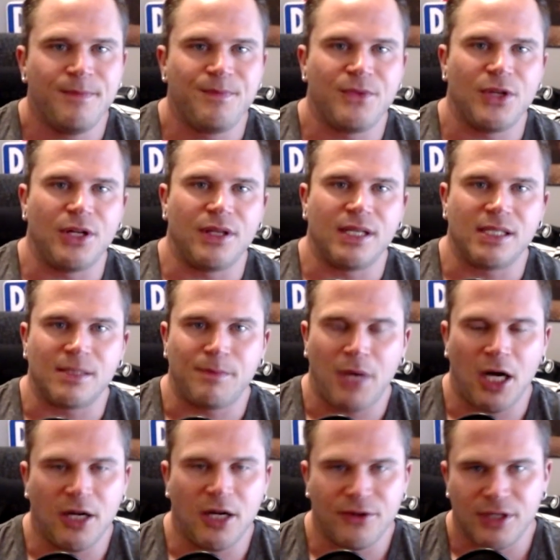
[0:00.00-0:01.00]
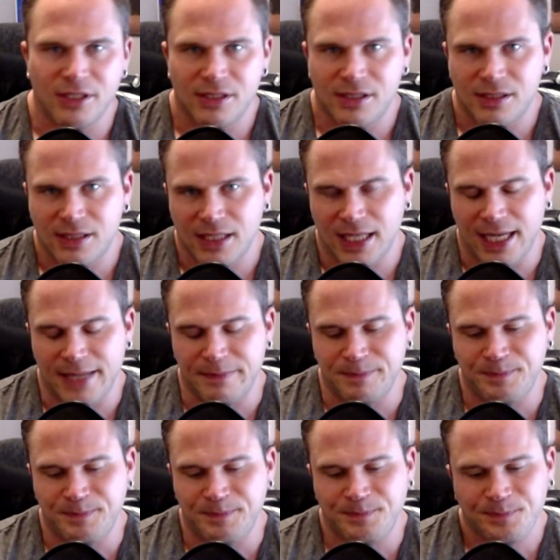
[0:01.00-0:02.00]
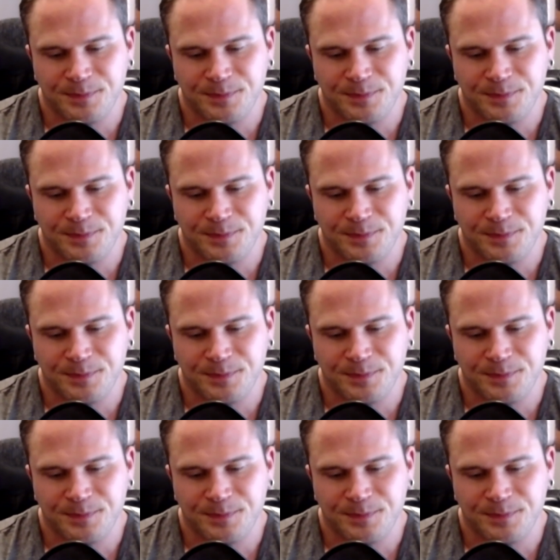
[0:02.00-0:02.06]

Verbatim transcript: You know, there's a pirates, um,